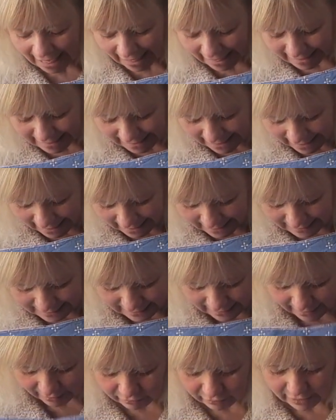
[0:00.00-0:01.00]
It has
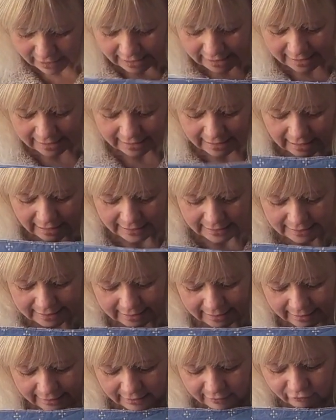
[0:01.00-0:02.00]
a really nice
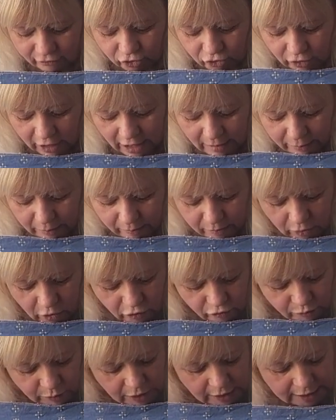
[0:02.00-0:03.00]
kind of drape
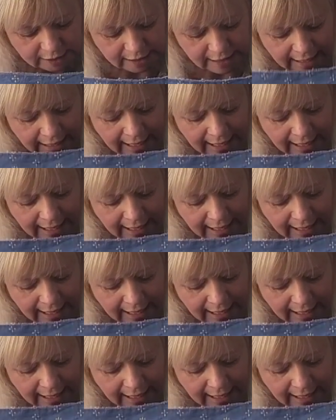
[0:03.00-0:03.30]
movement